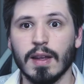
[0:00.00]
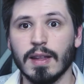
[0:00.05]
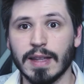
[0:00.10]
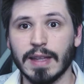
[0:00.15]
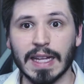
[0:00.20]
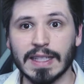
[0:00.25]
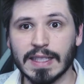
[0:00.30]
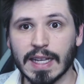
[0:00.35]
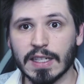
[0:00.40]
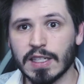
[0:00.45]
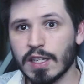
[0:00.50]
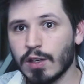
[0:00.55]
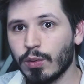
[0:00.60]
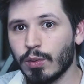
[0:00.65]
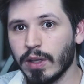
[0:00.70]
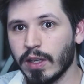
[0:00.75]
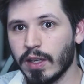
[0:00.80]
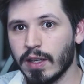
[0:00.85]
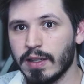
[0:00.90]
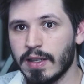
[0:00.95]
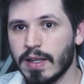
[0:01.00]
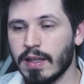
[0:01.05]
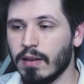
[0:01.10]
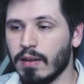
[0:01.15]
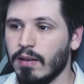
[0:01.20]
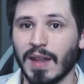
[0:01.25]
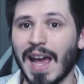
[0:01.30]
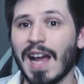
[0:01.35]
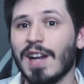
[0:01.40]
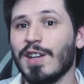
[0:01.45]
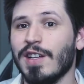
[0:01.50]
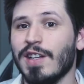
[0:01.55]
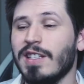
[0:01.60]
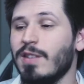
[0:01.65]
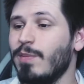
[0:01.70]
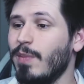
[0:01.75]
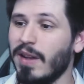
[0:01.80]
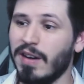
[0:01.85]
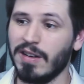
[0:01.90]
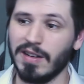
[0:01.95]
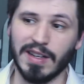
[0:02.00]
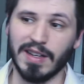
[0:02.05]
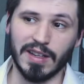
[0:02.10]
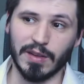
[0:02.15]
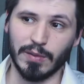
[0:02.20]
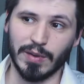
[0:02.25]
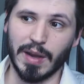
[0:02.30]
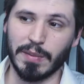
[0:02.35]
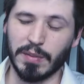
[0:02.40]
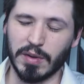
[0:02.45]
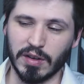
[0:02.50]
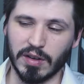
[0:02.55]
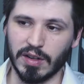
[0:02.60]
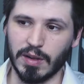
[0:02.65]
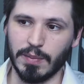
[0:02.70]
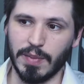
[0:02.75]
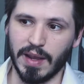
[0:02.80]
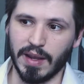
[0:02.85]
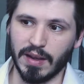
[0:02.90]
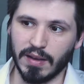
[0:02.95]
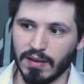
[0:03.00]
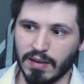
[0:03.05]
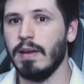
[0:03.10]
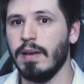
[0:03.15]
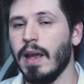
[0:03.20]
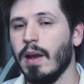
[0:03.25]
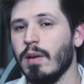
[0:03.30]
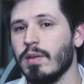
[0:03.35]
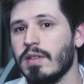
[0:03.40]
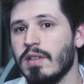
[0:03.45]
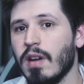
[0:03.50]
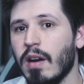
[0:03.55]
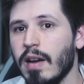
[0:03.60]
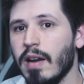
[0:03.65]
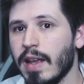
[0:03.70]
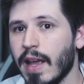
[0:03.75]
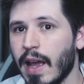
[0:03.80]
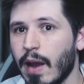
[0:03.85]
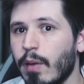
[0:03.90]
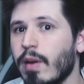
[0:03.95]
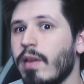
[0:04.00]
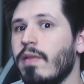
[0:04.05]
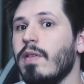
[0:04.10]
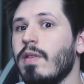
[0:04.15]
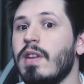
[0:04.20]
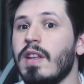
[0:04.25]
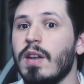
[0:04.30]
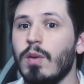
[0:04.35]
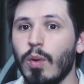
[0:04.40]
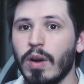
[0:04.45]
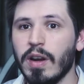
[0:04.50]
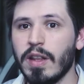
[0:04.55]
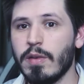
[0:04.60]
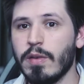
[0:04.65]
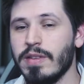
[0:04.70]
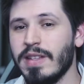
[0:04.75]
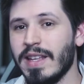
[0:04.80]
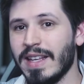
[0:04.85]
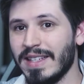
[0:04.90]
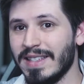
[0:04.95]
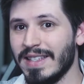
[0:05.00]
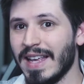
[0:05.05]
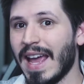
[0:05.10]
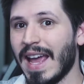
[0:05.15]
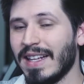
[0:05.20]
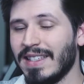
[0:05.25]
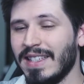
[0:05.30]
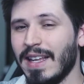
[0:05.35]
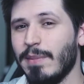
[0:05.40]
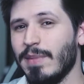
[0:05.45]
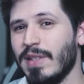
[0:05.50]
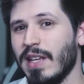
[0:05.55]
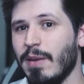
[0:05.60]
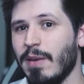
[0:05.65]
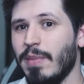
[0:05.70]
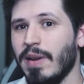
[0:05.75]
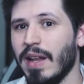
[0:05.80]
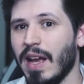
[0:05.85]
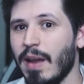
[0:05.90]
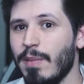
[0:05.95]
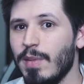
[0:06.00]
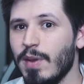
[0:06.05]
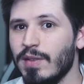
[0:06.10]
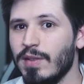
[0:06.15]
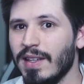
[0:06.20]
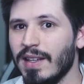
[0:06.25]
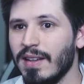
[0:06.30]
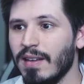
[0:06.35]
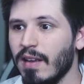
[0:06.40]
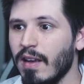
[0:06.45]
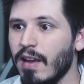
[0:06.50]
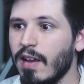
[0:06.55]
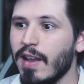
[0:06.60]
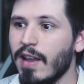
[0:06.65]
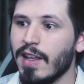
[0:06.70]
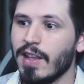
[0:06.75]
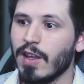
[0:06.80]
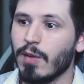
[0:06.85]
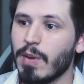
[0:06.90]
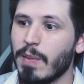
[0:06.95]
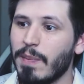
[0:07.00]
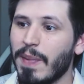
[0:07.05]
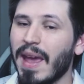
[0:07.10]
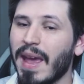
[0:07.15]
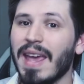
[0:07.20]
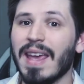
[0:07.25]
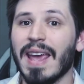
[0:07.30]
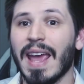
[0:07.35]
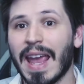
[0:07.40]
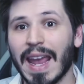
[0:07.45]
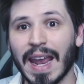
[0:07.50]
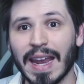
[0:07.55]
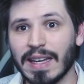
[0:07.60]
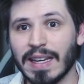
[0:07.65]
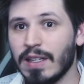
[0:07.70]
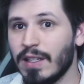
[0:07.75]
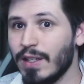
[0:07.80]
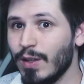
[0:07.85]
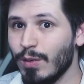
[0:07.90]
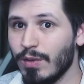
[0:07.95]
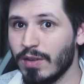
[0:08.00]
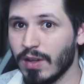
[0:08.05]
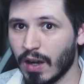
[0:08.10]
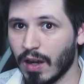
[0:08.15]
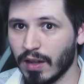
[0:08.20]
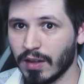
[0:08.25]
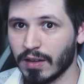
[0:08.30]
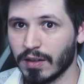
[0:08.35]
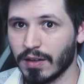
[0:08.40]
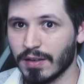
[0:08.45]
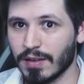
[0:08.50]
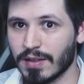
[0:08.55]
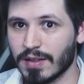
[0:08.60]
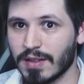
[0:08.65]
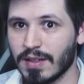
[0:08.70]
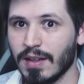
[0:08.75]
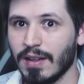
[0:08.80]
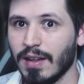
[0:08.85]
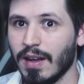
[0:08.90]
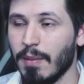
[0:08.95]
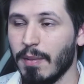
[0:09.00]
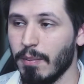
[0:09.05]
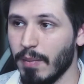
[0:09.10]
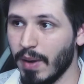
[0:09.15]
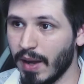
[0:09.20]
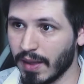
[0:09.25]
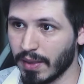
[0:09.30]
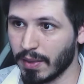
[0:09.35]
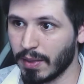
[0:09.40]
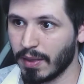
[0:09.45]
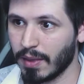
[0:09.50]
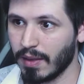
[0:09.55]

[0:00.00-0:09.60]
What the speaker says: That's actually a really good deal. Actually, that's a better deal than what I'm currently paying. Now, starting out, if you did want to use the exact same setup that I'm using, you'll be paying $82 a month